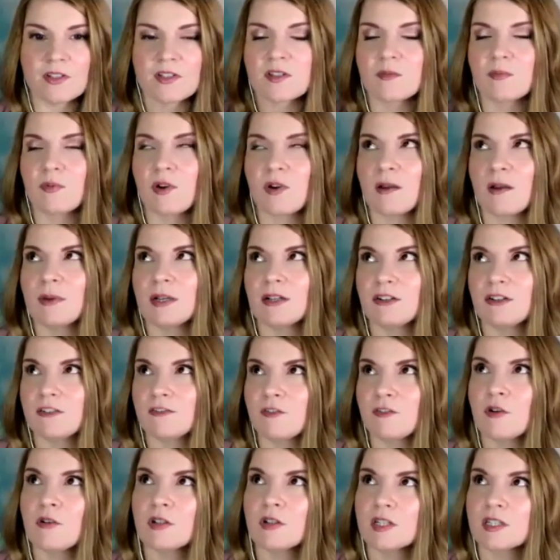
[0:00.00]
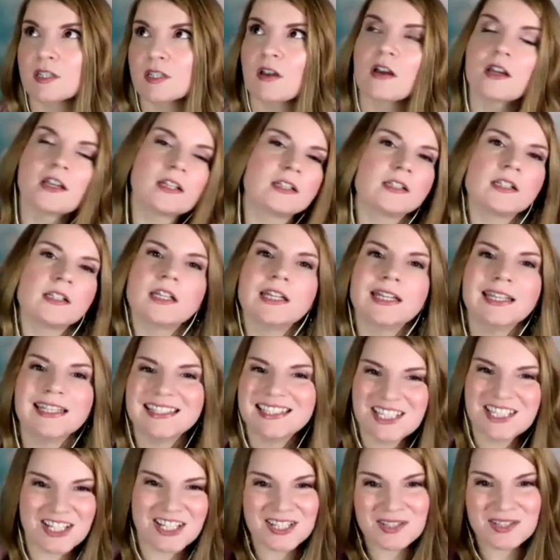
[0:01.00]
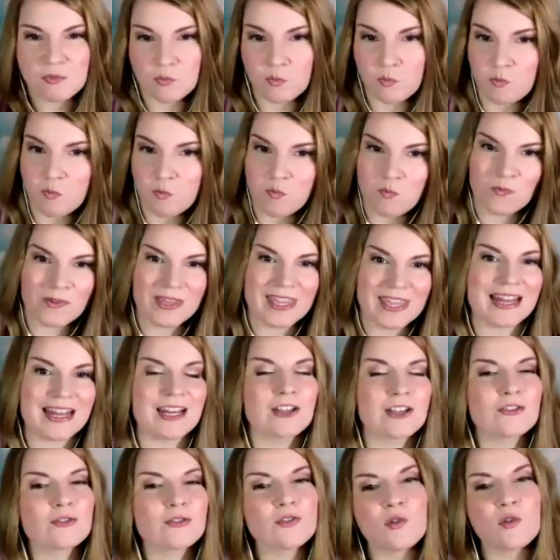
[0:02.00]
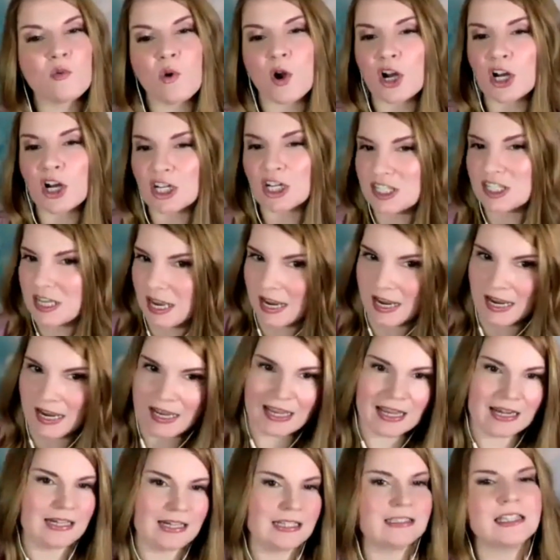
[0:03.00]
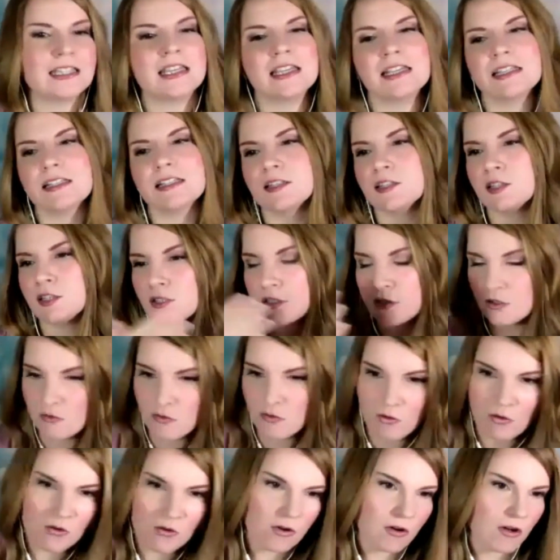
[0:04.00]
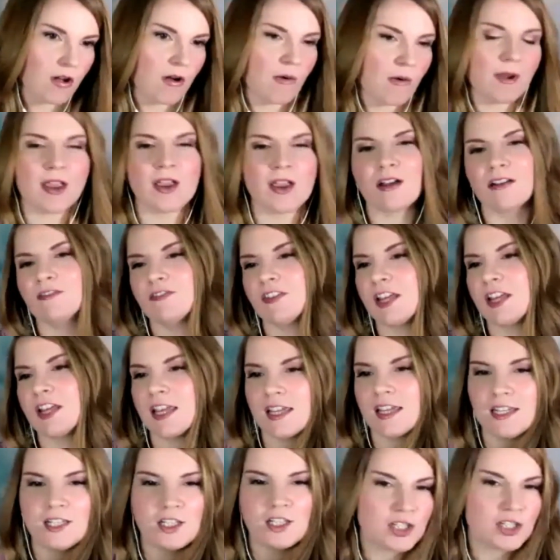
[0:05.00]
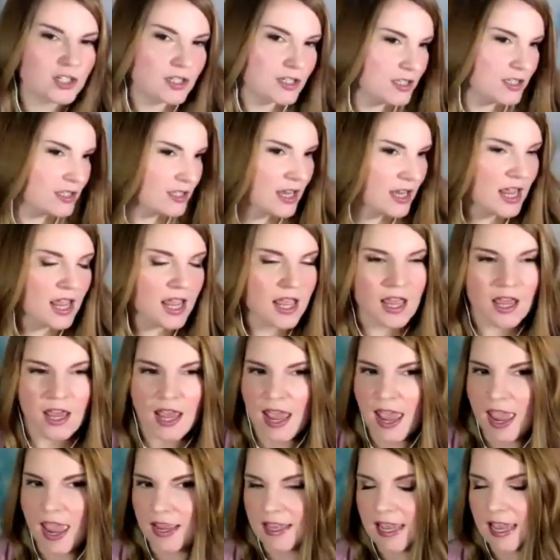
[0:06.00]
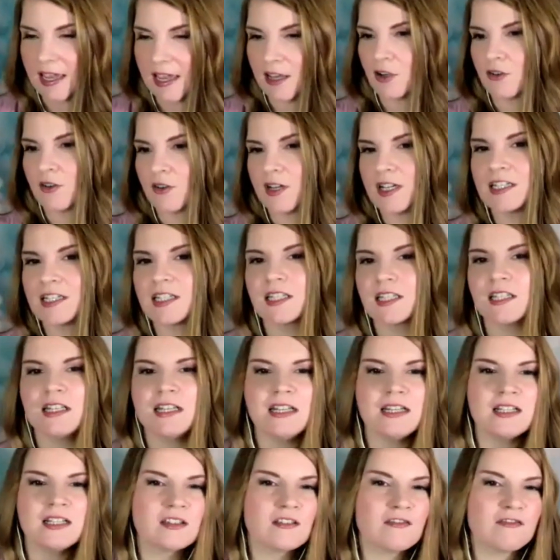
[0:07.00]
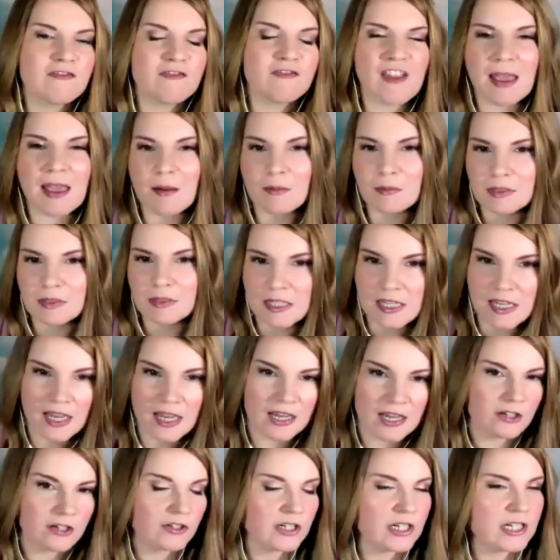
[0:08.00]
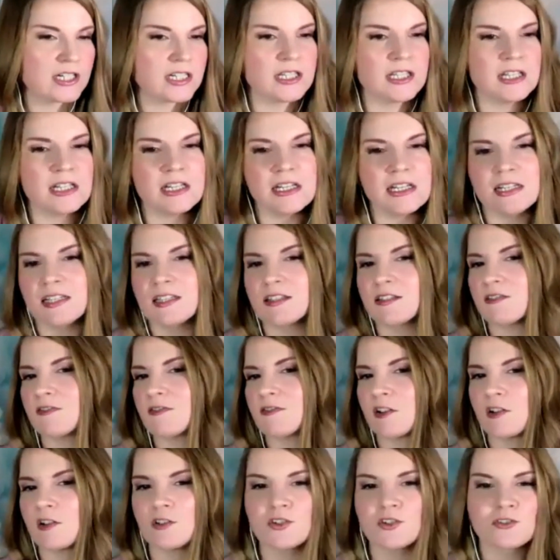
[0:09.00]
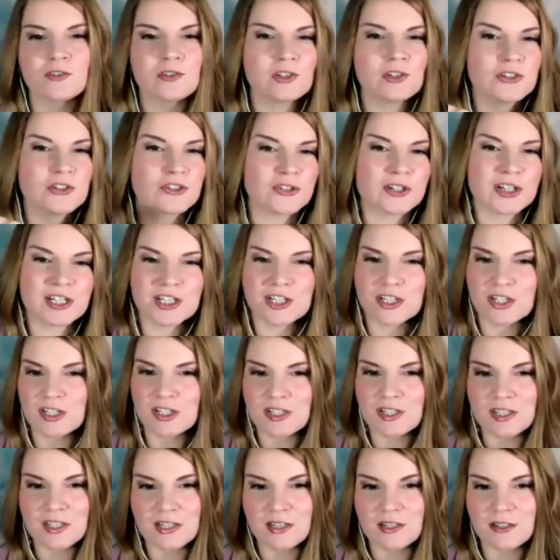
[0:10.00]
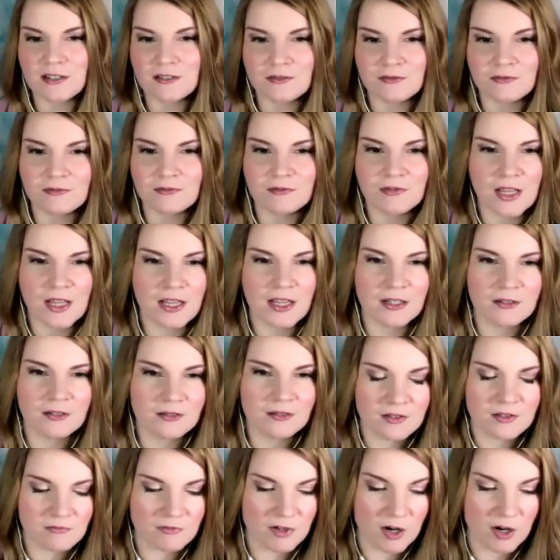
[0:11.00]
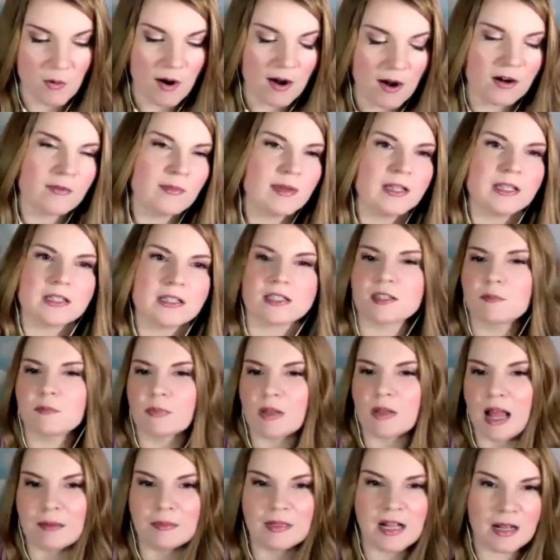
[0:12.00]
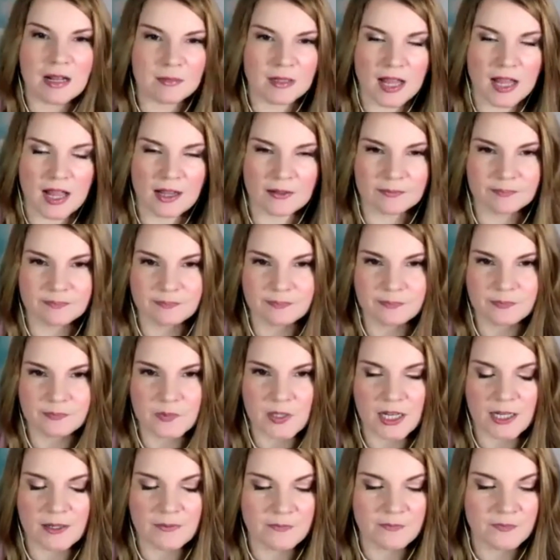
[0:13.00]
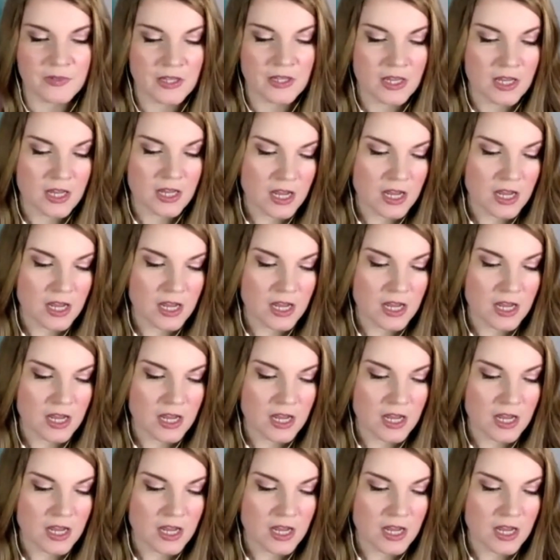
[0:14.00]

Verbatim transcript: There's a primary focus on just getting through the workday, getting the kids to school, going on vacations, catering to the needs of family, catering to the needs of cultural traditions and and requirements, blah blah blah, right?